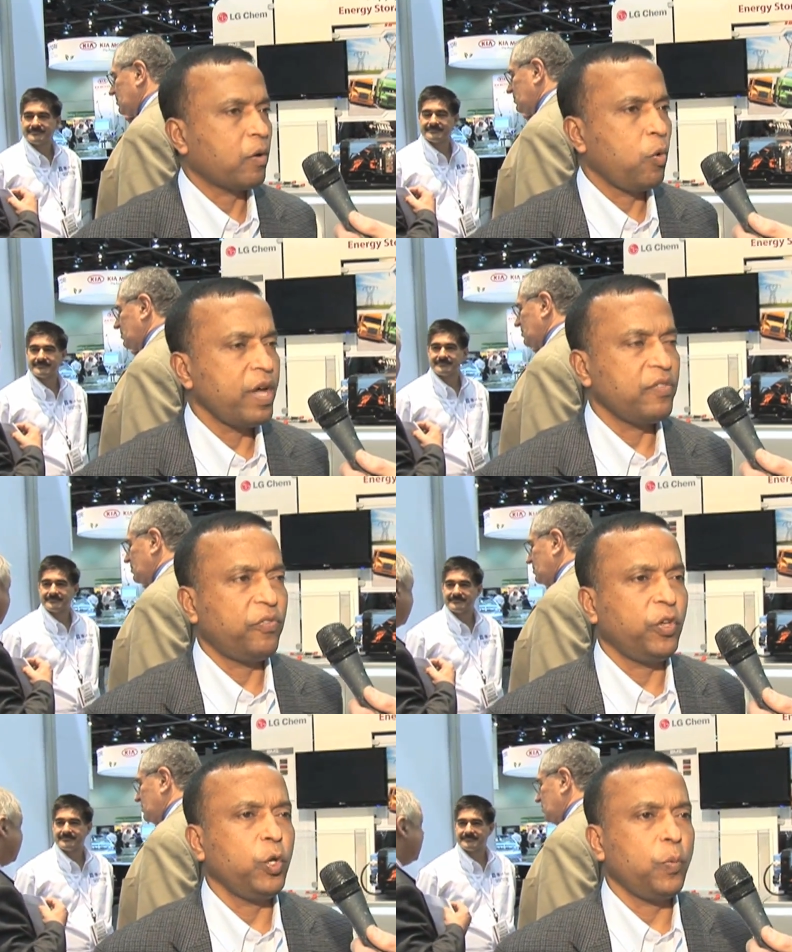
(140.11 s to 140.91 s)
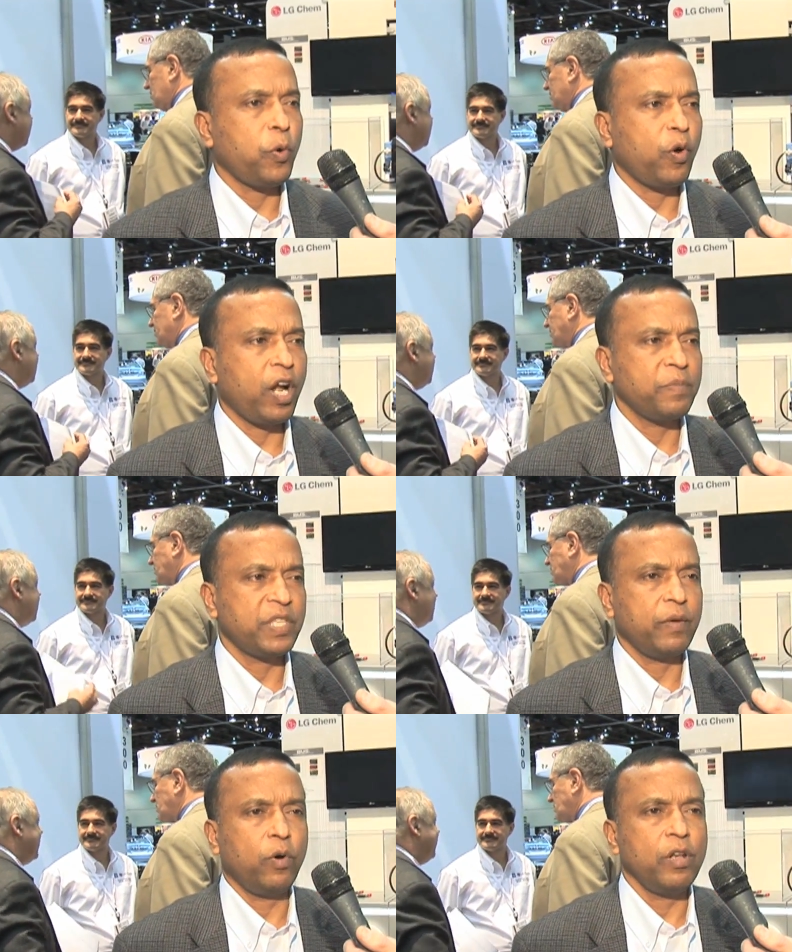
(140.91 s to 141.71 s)
Speaker 1: quite a few programs
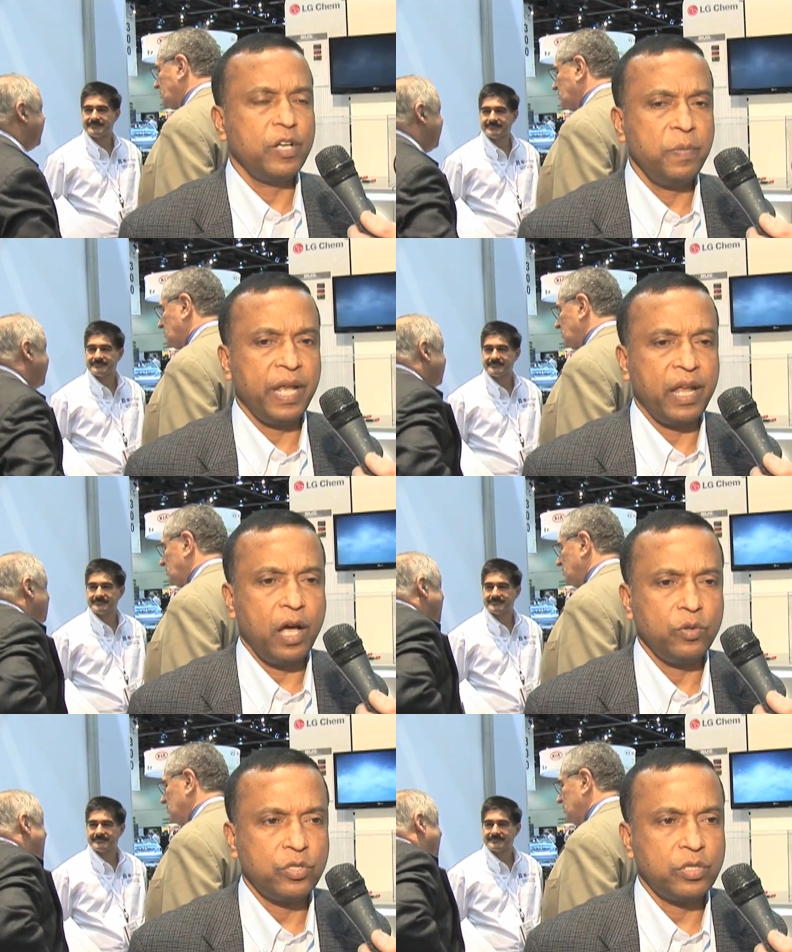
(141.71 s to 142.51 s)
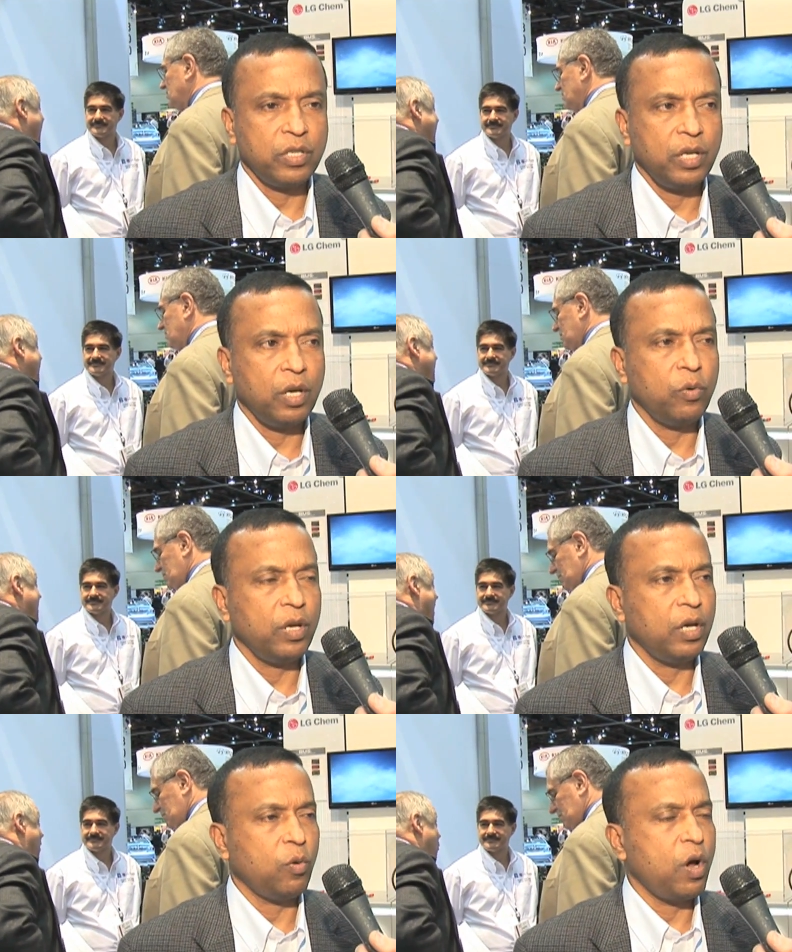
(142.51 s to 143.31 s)
have already been announced. Uh, we
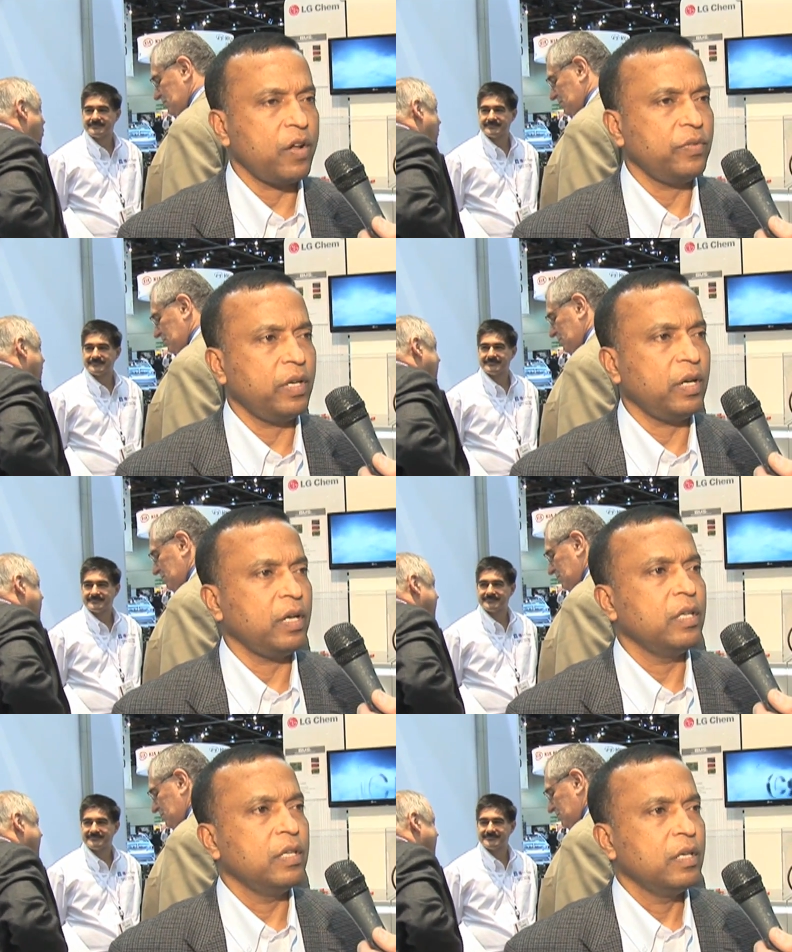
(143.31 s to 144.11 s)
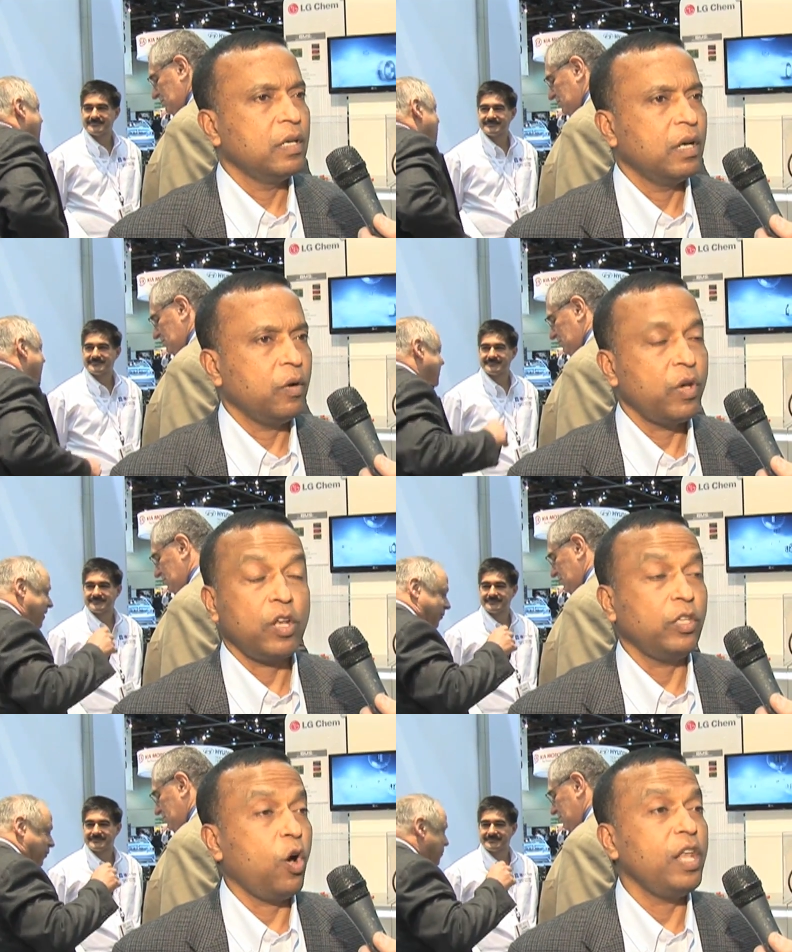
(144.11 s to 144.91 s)
are one of the, we
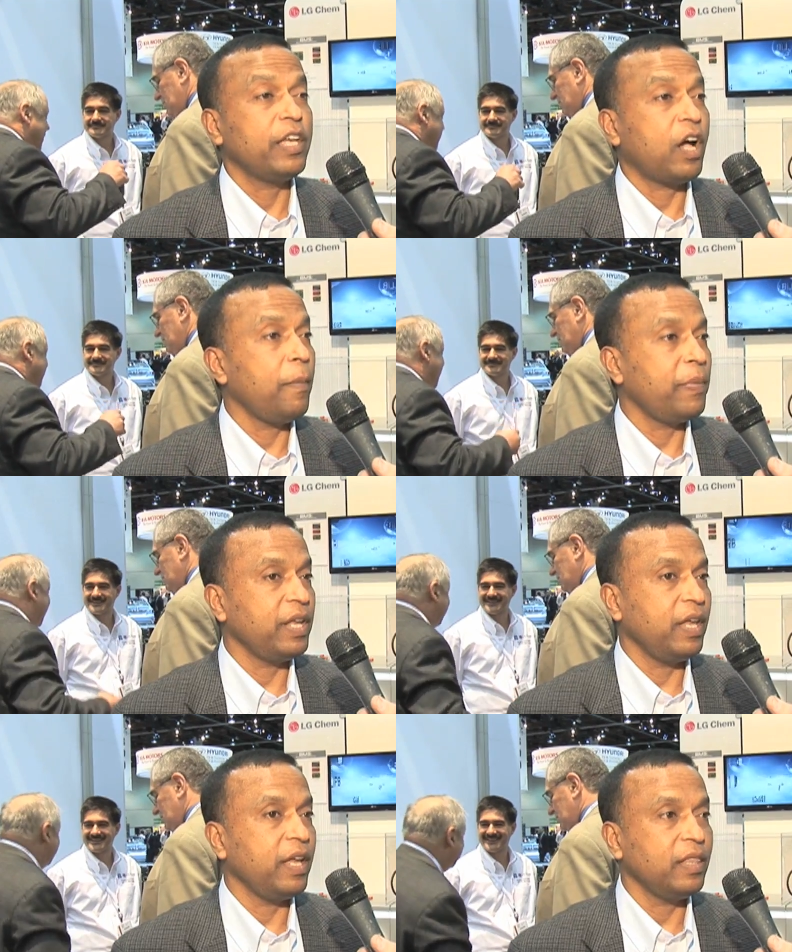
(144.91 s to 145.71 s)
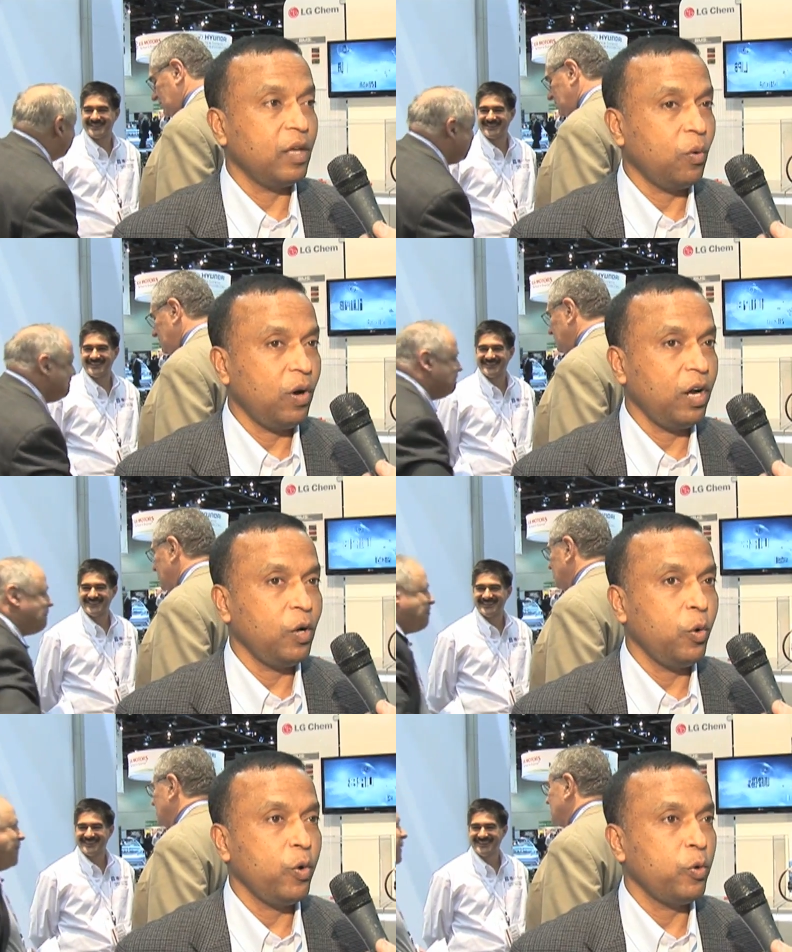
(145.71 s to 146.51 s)
are the only company in the world who,